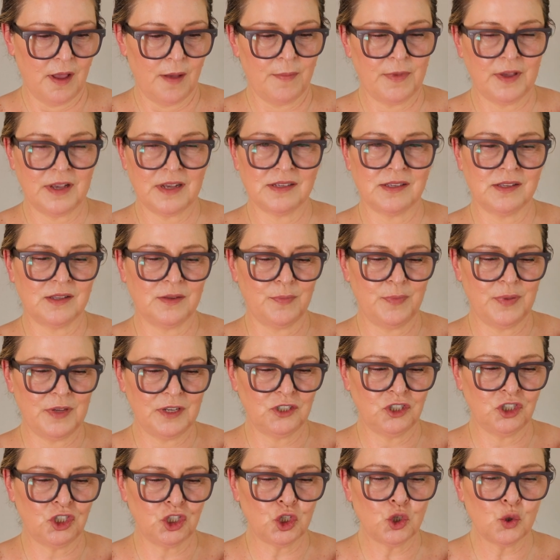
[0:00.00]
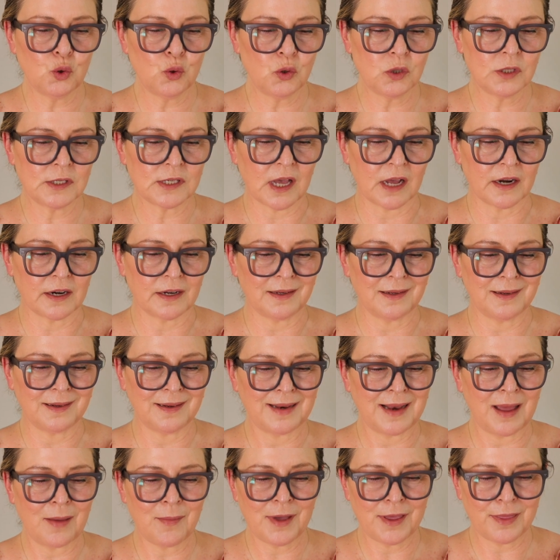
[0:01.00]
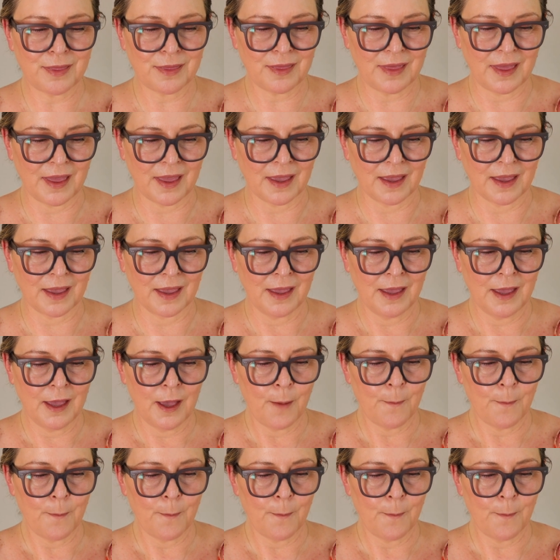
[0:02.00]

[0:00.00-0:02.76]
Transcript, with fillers: Because of the big jewels on it, not my thing.